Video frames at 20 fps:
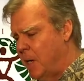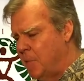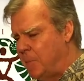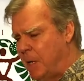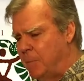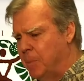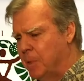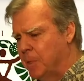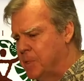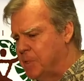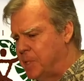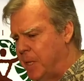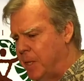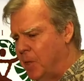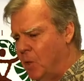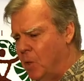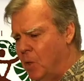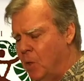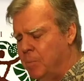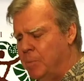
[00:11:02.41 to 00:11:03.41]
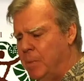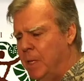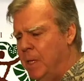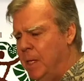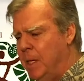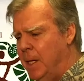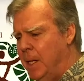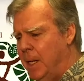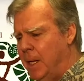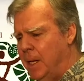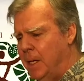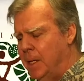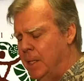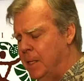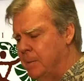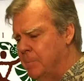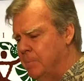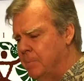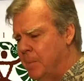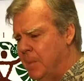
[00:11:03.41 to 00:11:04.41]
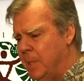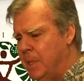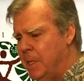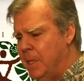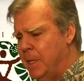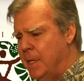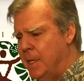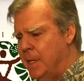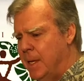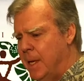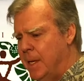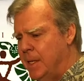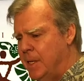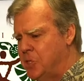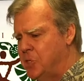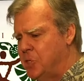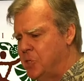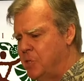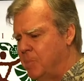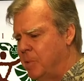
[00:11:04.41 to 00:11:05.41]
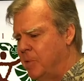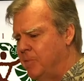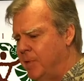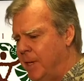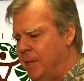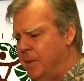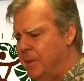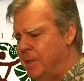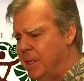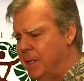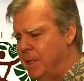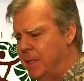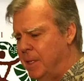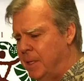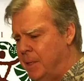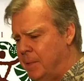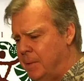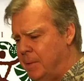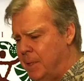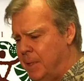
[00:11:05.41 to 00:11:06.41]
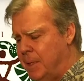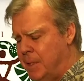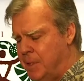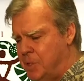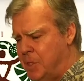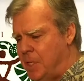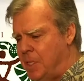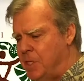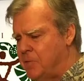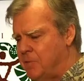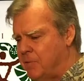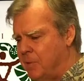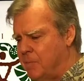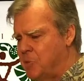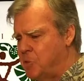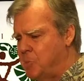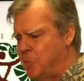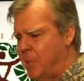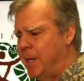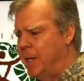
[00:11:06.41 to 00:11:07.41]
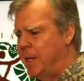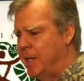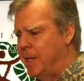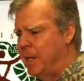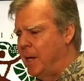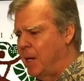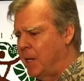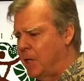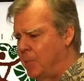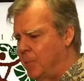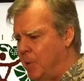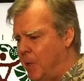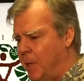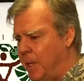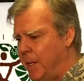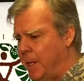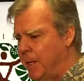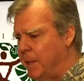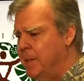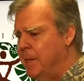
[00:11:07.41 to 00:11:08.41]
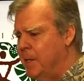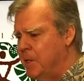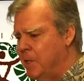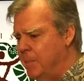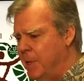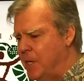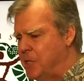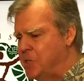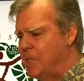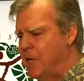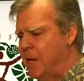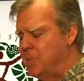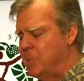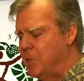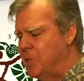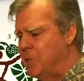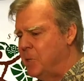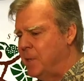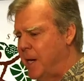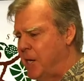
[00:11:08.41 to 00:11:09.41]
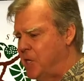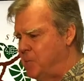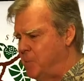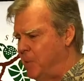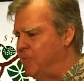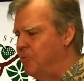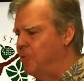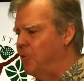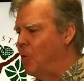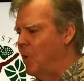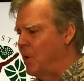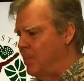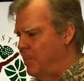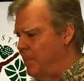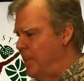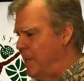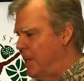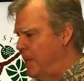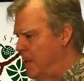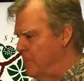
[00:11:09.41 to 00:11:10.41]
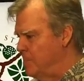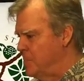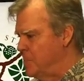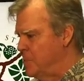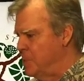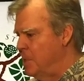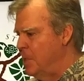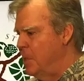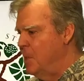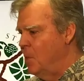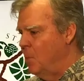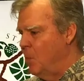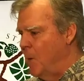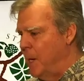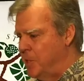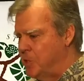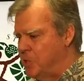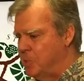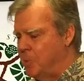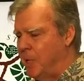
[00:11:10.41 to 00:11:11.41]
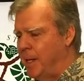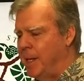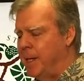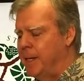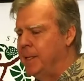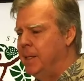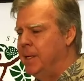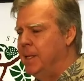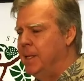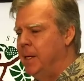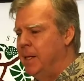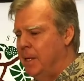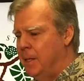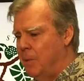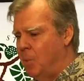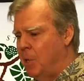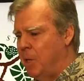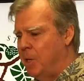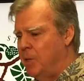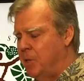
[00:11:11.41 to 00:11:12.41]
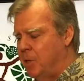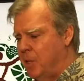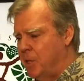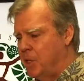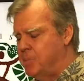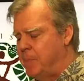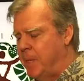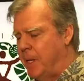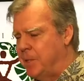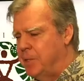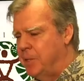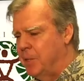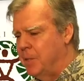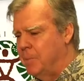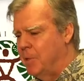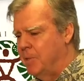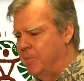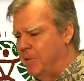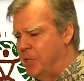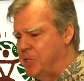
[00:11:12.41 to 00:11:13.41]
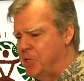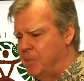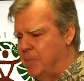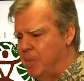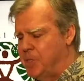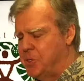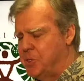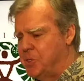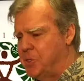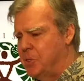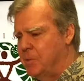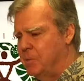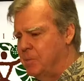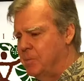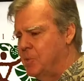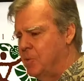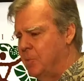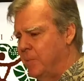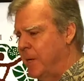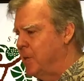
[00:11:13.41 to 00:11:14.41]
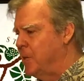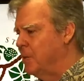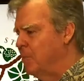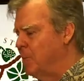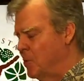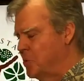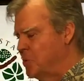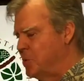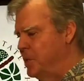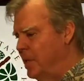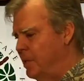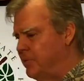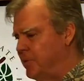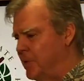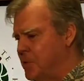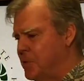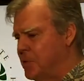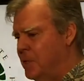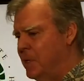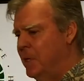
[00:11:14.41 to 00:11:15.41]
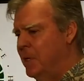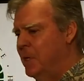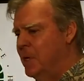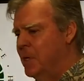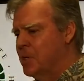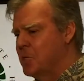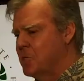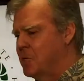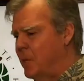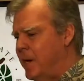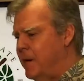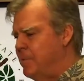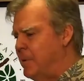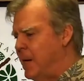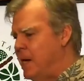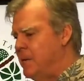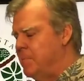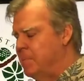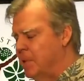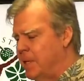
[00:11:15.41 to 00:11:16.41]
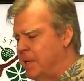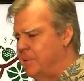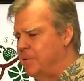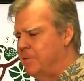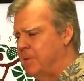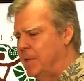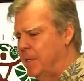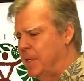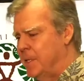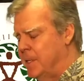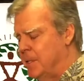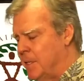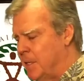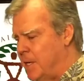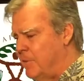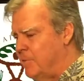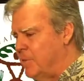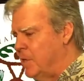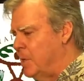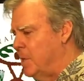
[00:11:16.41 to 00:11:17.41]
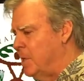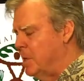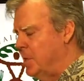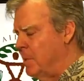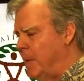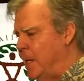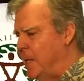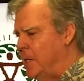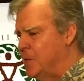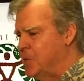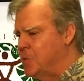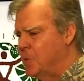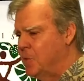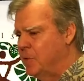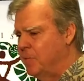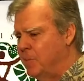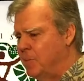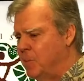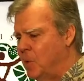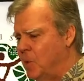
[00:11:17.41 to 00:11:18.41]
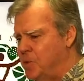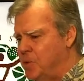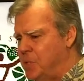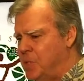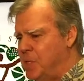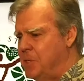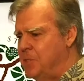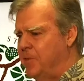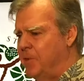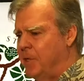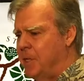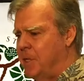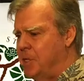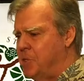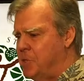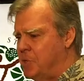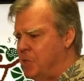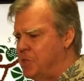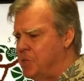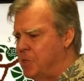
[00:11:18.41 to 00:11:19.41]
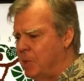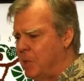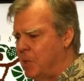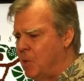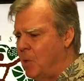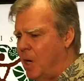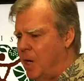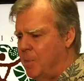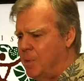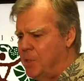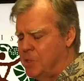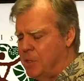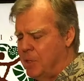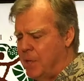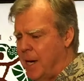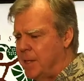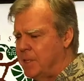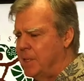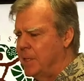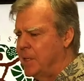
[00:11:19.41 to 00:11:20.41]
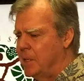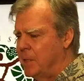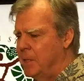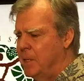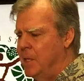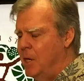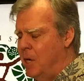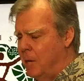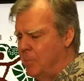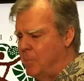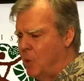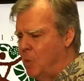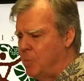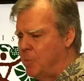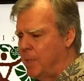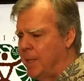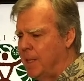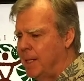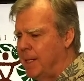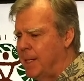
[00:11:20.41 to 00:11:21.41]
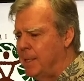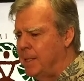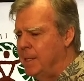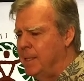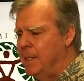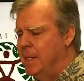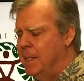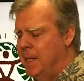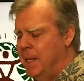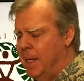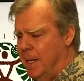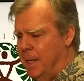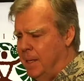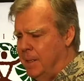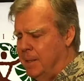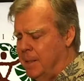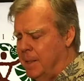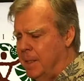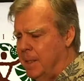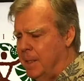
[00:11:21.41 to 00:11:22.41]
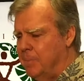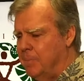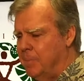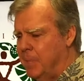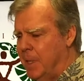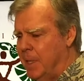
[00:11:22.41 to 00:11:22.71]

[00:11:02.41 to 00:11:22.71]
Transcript: people to stay home. And it's to prevent the disease from spreading in our community. The best time to do that is before it becomes widespread, where you can expect your prevention measures to make the most difference. So I believe the governor and the mayors who have imposed these very stringent requirements are acting appropriately and